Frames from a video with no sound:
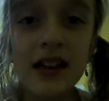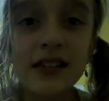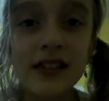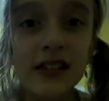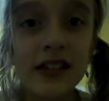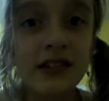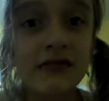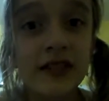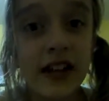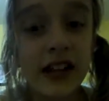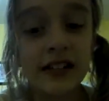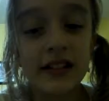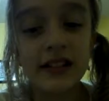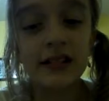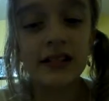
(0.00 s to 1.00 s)
So don't
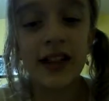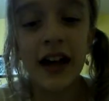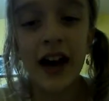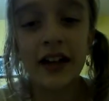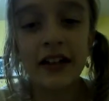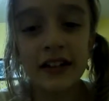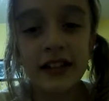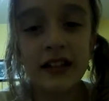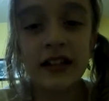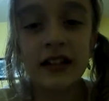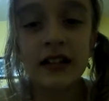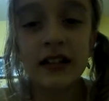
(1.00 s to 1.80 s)
forget to do that.